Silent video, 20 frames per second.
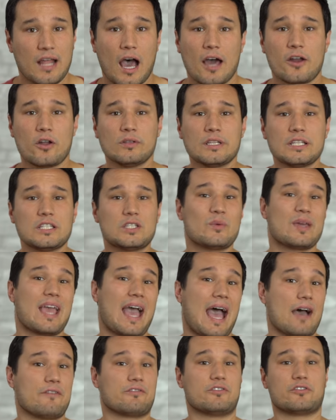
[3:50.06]
Not only do we
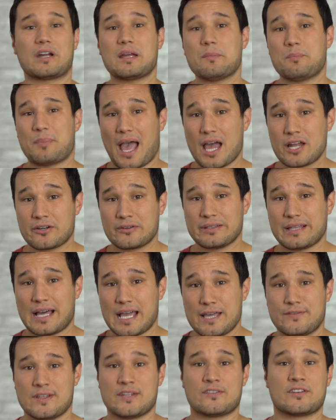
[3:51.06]
have great battery
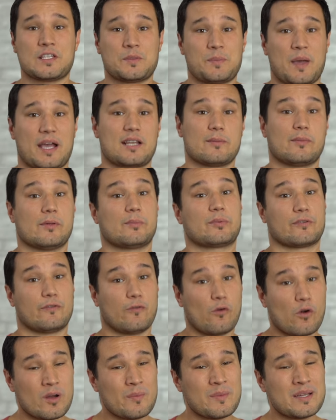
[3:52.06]
life and respectable
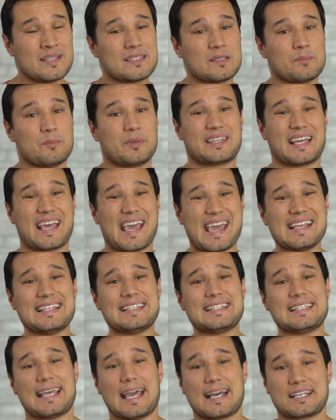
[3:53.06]
performance, but the
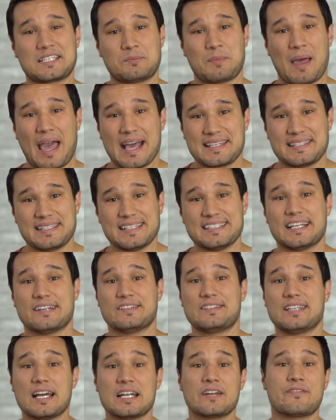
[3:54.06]
8CX packs in
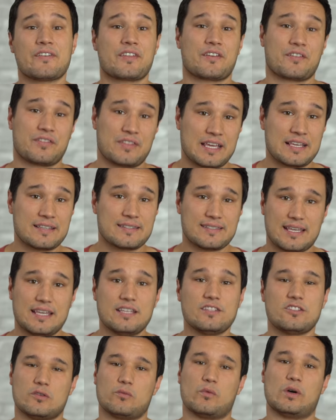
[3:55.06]
a ton of other things
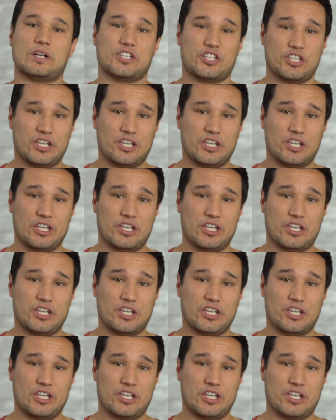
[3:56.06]
into one